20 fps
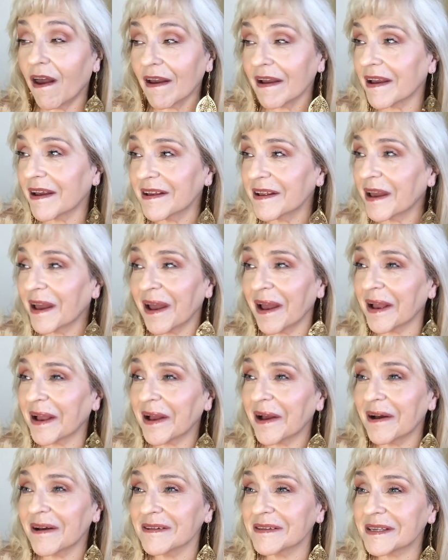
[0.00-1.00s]
I
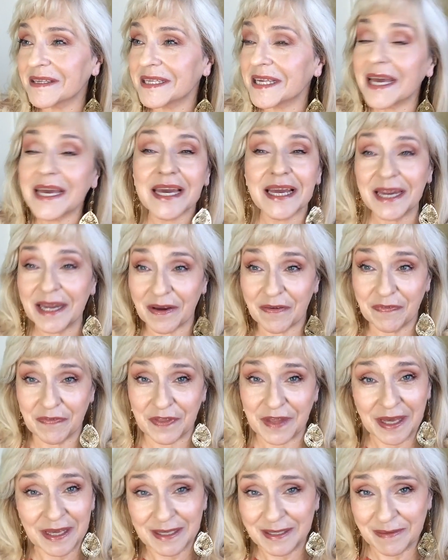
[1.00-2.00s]
can't say enough
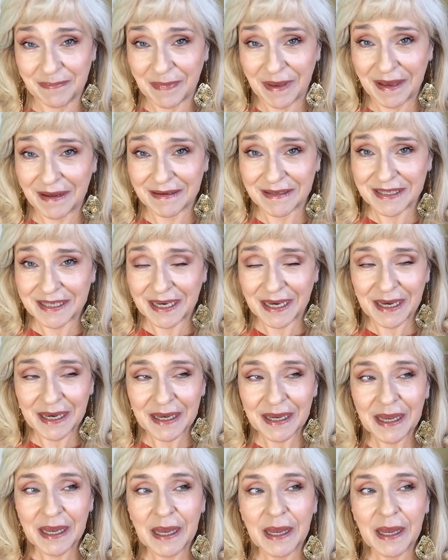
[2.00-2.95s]
things about her.